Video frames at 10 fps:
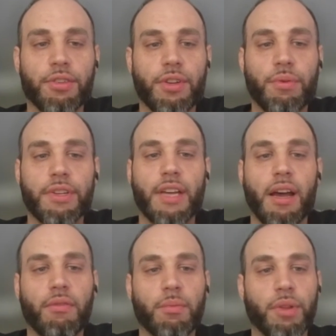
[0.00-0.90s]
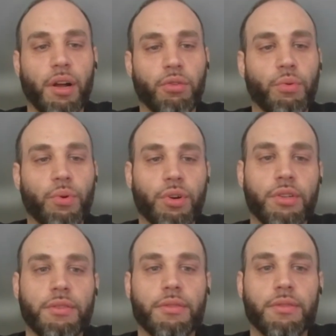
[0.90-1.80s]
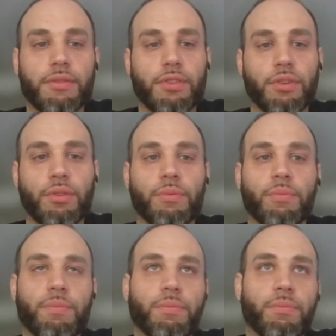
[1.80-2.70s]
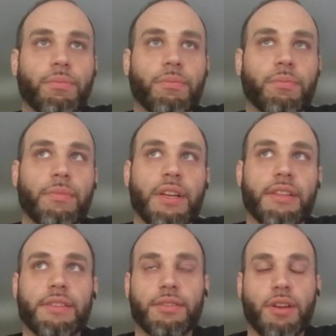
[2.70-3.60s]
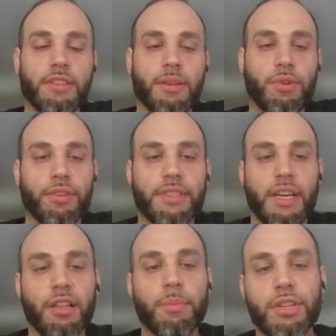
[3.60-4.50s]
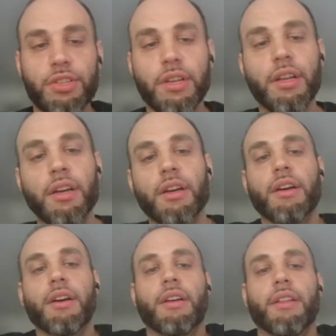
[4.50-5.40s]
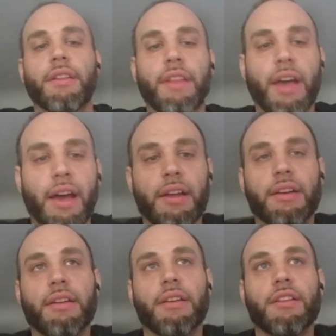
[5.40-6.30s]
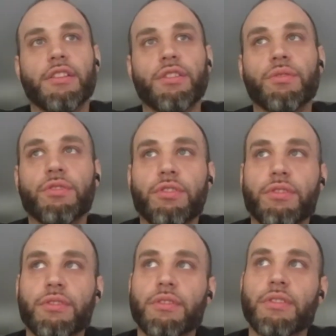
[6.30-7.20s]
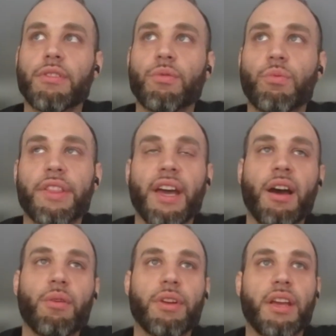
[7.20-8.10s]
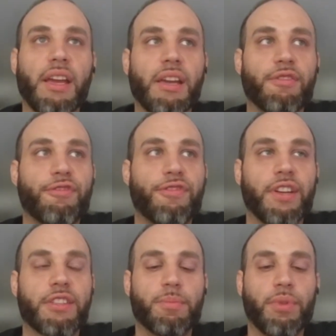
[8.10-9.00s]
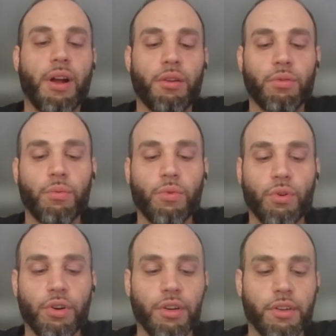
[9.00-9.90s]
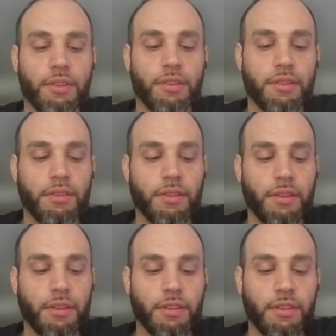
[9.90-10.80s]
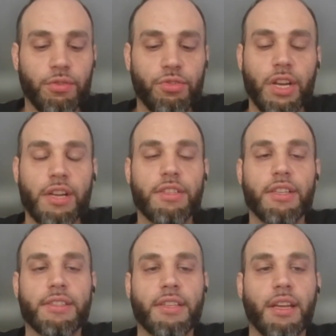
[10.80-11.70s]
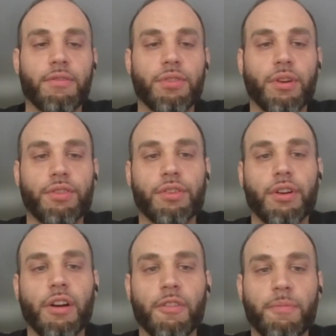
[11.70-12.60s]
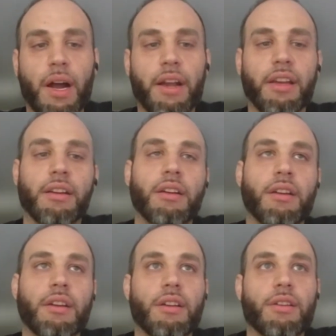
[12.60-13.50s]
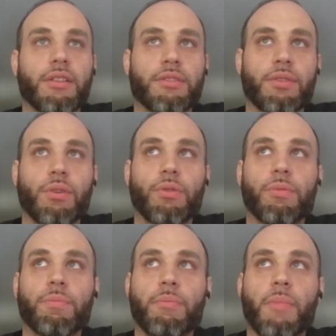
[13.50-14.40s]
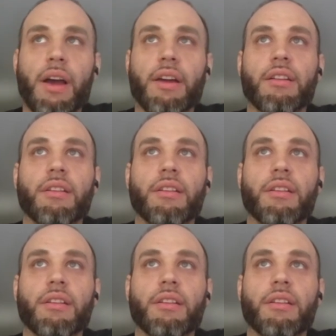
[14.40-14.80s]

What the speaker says: always have a block reward. So it's this concept called tail emission, that without a fixed block reward, you change the incentive structure of mining. So when